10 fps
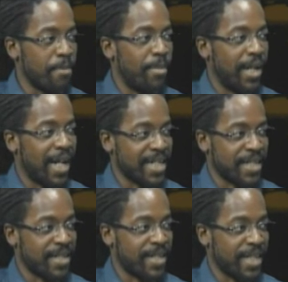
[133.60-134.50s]
but I
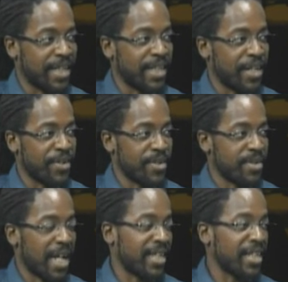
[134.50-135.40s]
think
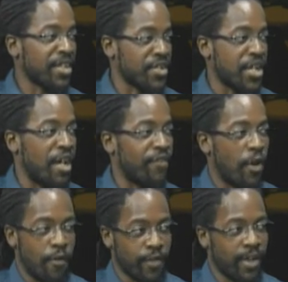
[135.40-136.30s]
I think there's enough
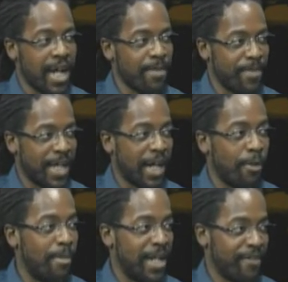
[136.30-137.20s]
overlap that I'll
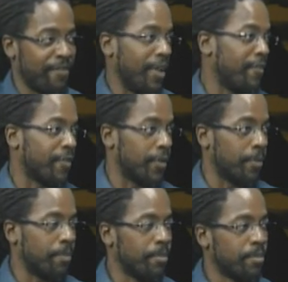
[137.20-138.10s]
benefit from.